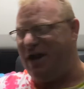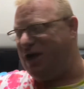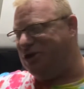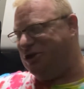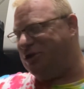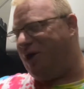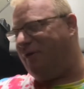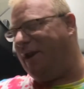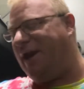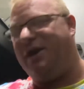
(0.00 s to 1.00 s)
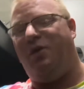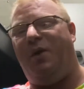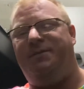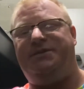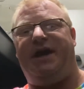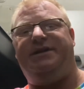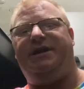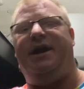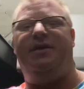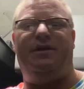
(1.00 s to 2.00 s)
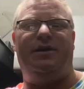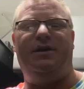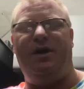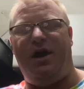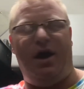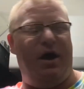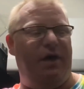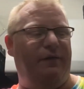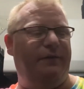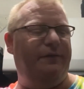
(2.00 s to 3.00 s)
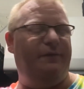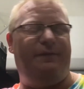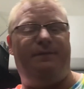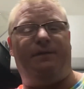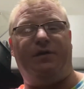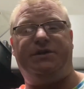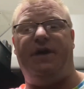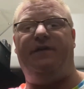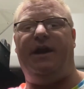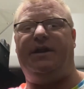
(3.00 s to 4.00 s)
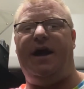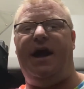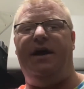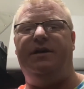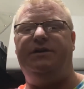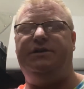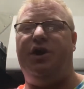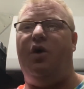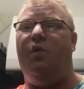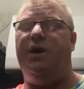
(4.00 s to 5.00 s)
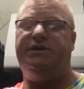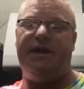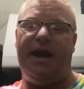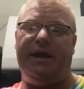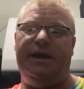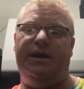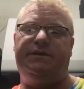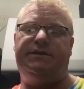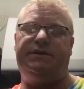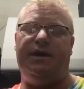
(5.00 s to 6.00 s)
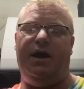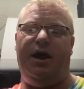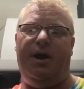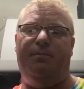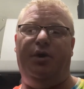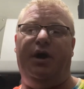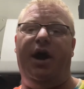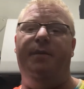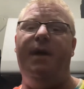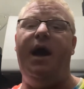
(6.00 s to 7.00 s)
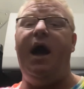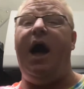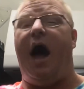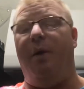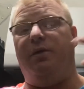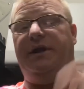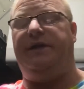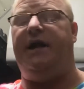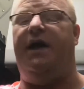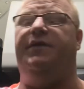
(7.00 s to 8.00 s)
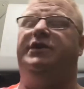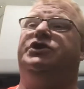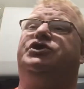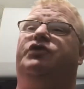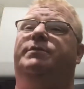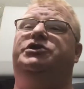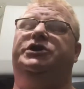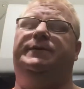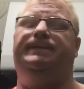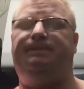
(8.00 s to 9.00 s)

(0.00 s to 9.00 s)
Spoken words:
she's already getting a website together for stuff like that. So once that gets put up, I will link that in the description.